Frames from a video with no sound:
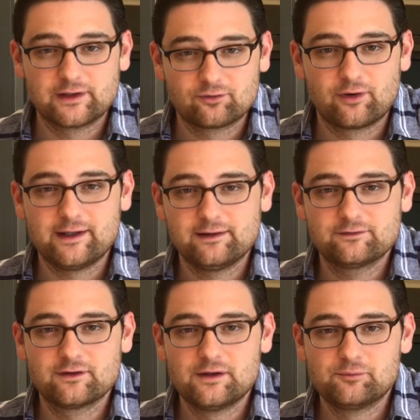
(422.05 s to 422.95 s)
and
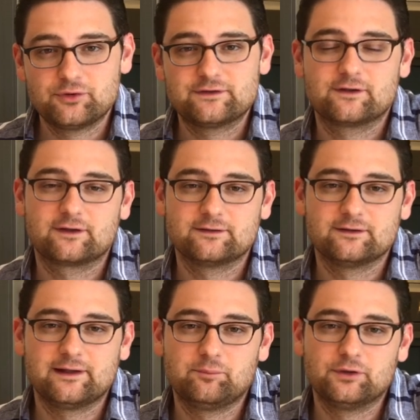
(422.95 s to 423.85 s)
ratings, please click on the
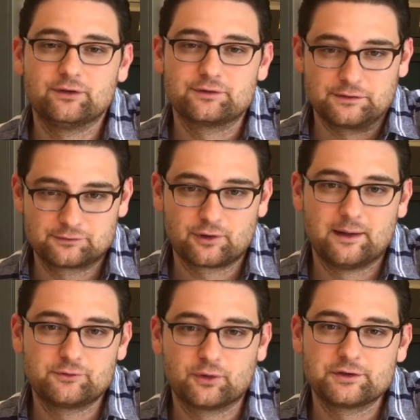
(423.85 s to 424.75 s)
link below to
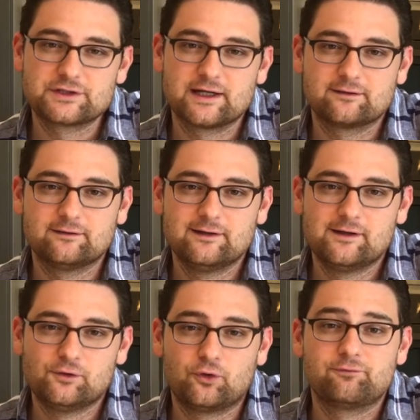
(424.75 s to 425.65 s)
subscribe to our channel
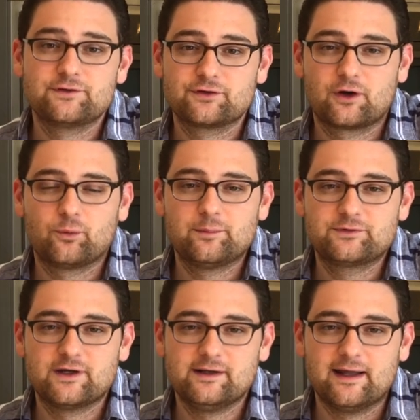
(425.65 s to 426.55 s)
or visit our
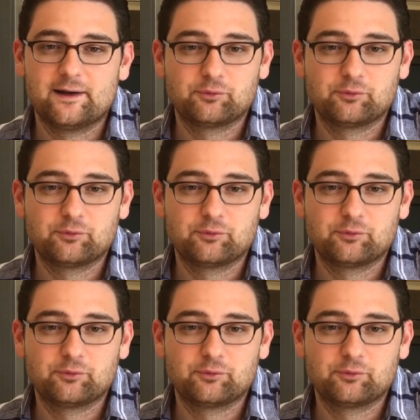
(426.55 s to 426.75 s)
website at